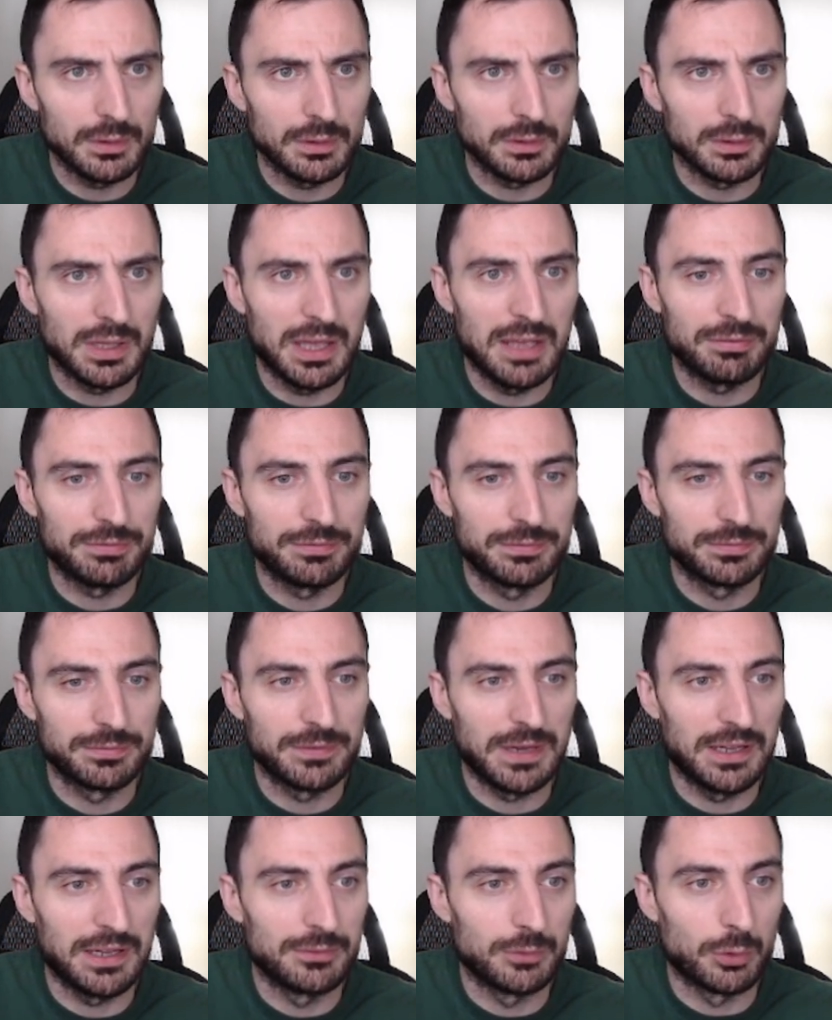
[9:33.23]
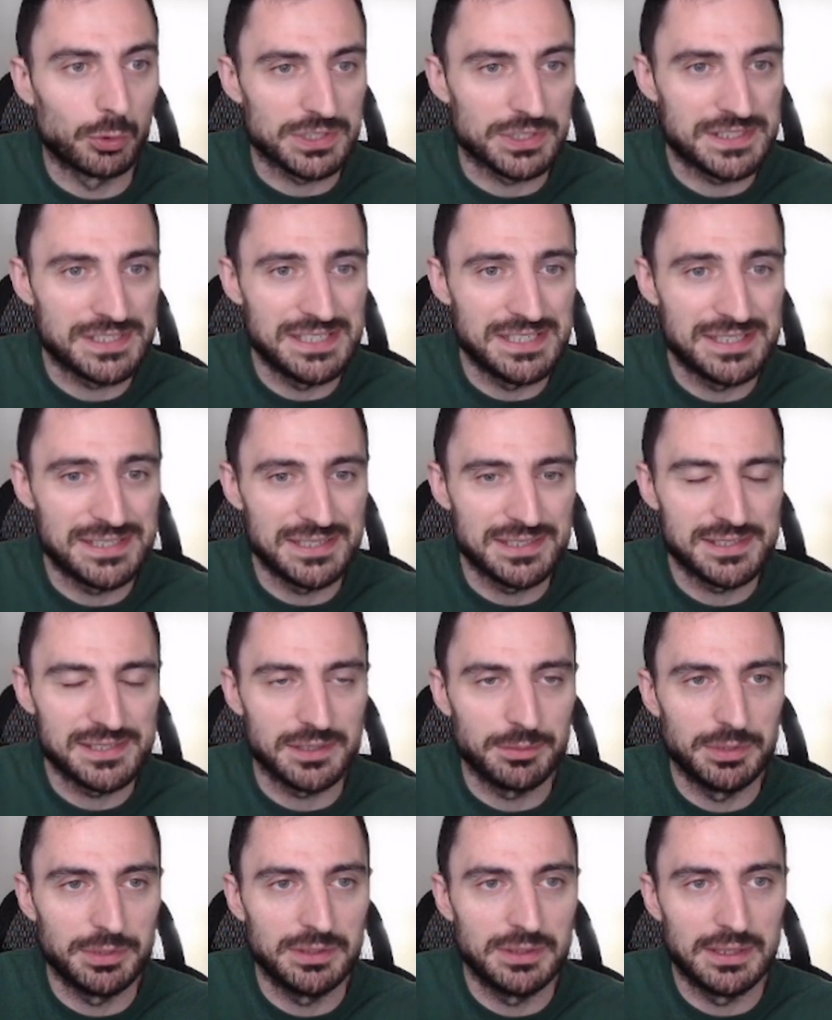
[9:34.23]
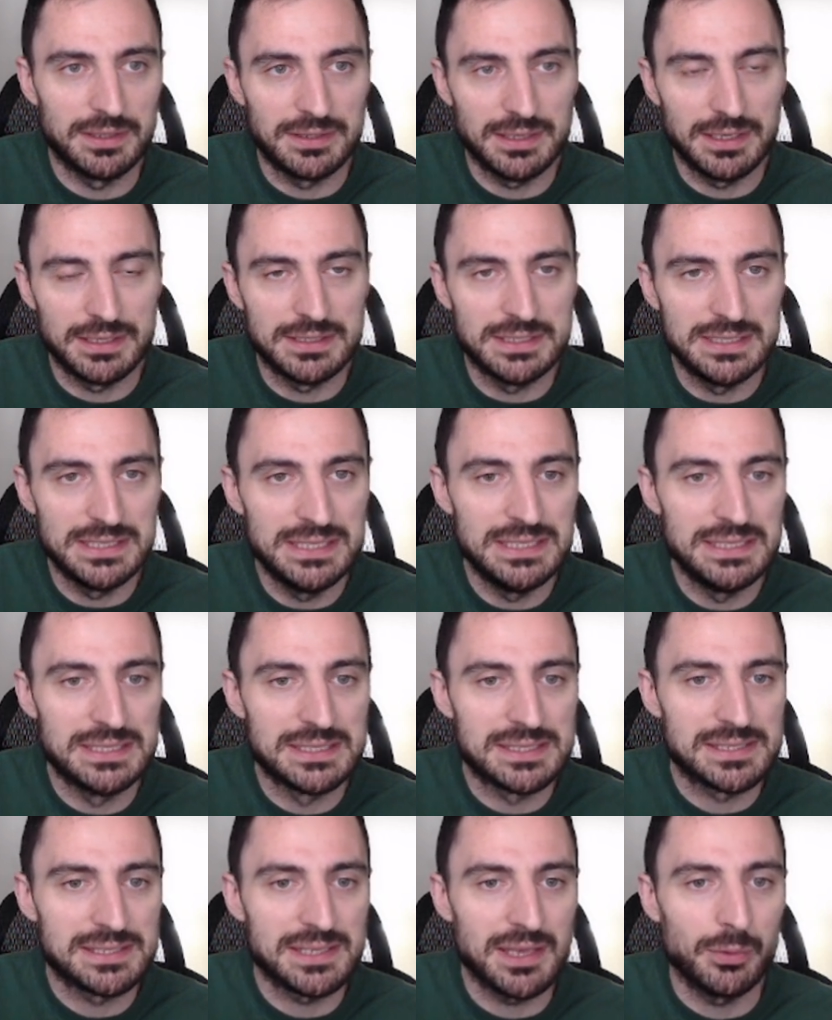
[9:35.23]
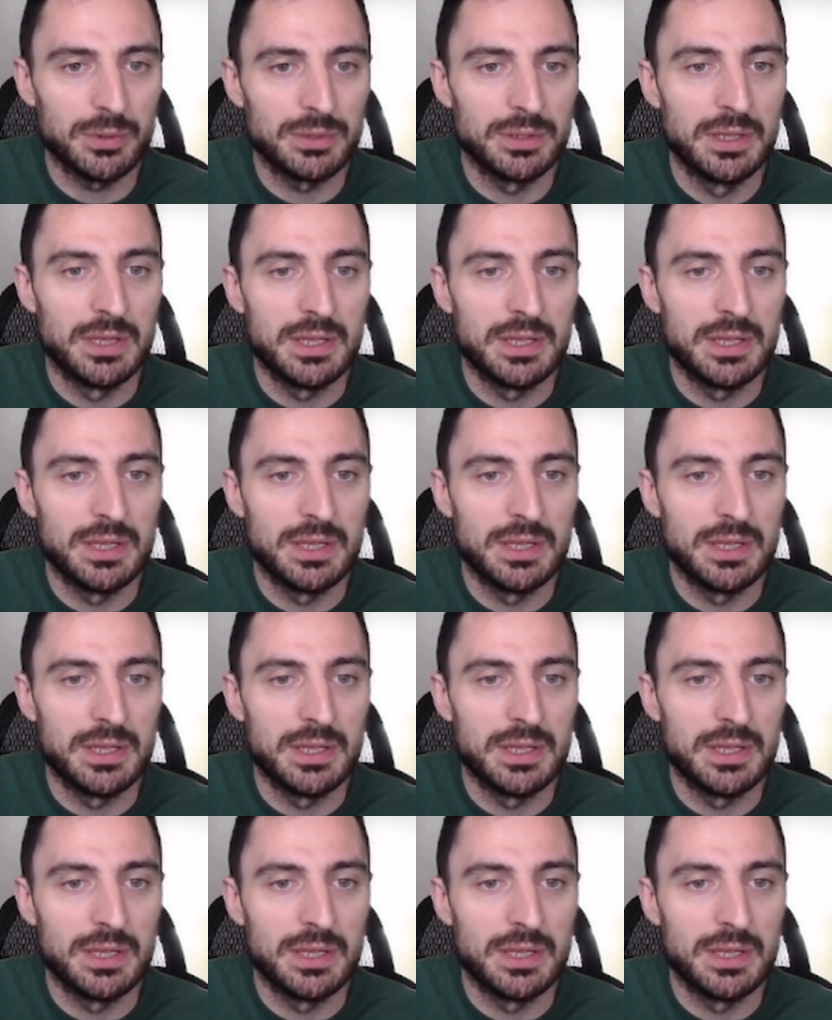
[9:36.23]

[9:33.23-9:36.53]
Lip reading: f5 or c6, I mean, and then e7.